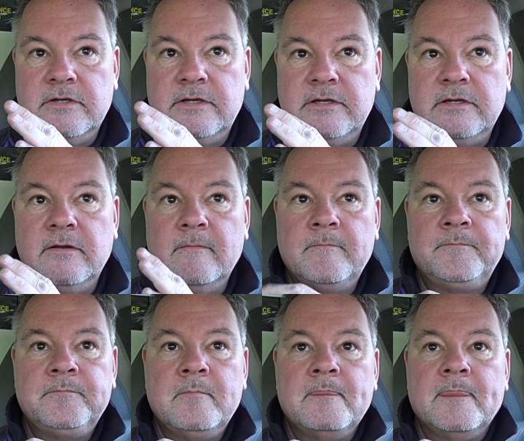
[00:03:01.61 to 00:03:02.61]
a
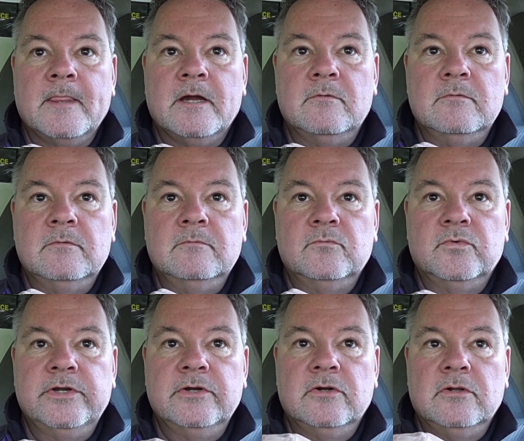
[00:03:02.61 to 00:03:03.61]

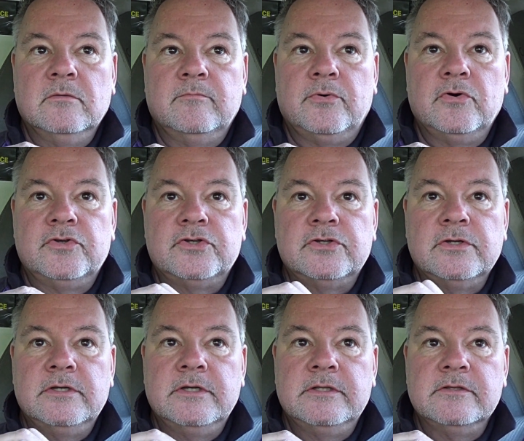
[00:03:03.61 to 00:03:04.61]
real push
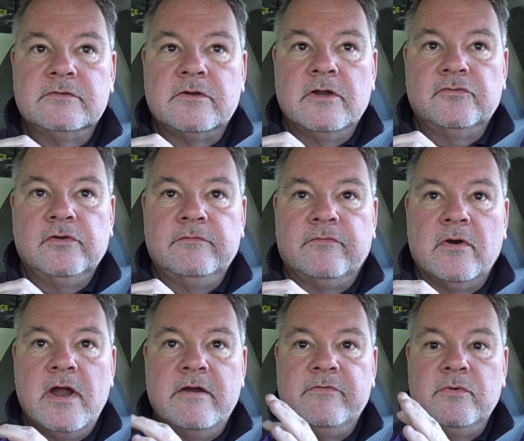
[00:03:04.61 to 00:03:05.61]
in this country
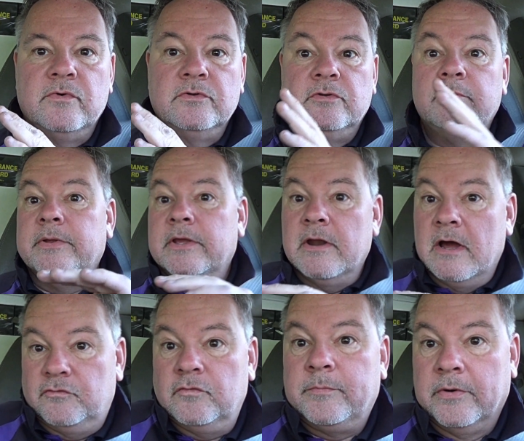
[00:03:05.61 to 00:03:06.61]
for everyone to be an
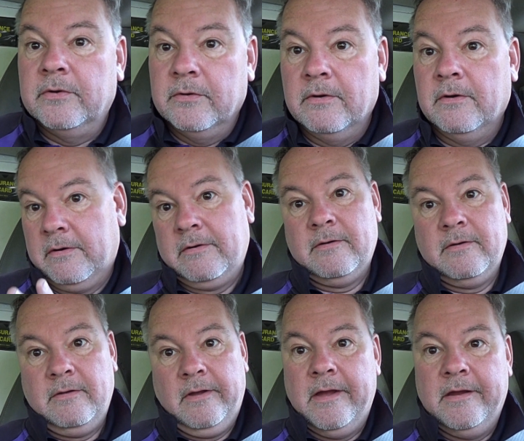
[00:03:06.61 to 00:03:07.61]
entrepreneur.
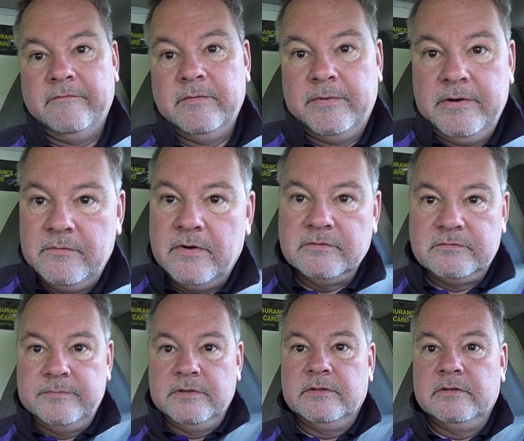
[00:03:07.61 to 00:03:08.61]
Everybody wants
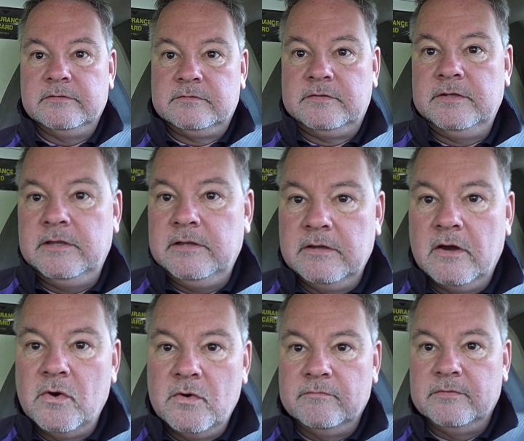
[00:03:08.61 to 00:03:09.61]
to be the
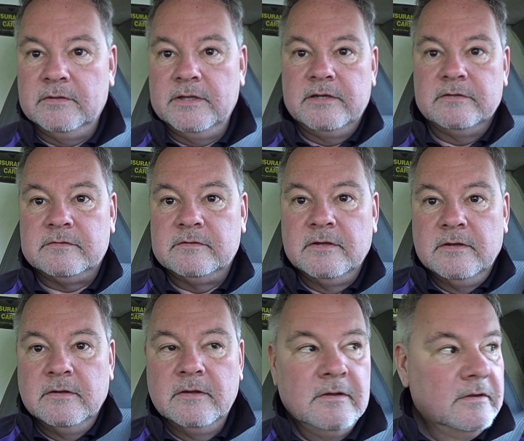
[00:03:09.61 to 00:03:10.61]
CEO of the latest,
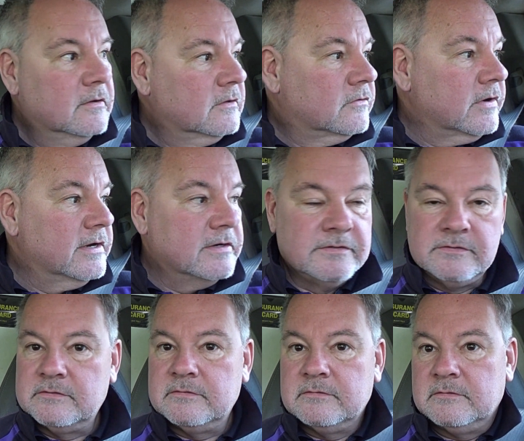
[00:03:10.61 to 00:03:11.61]

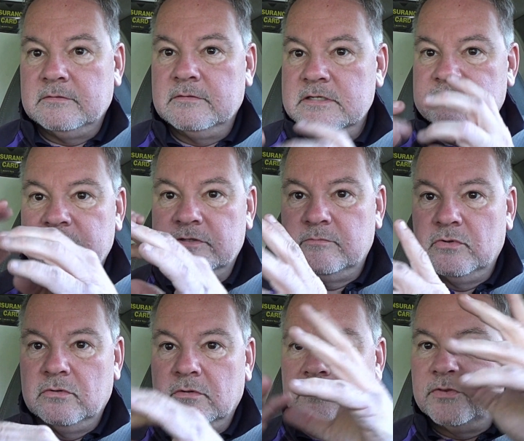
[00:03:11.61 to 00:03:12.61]
greatest,
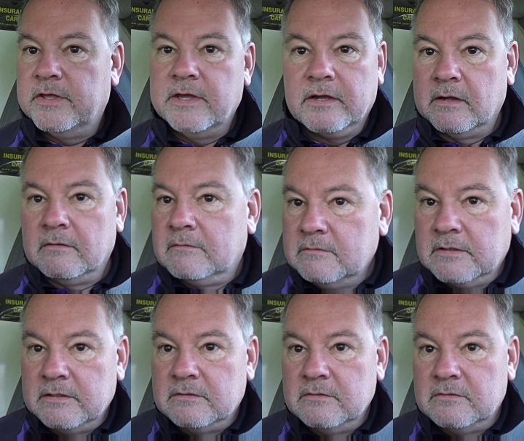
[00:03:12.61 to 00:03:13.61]
invisible thing
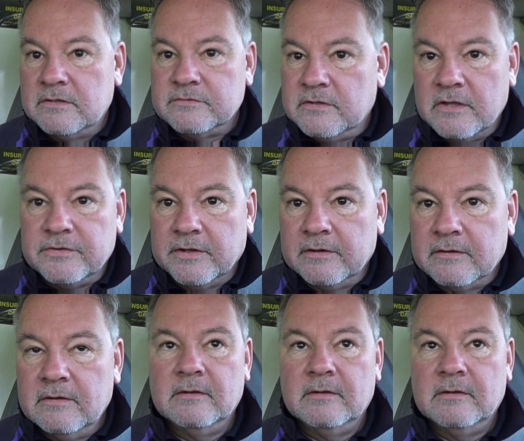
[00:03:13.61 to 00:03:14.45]
that does nothing.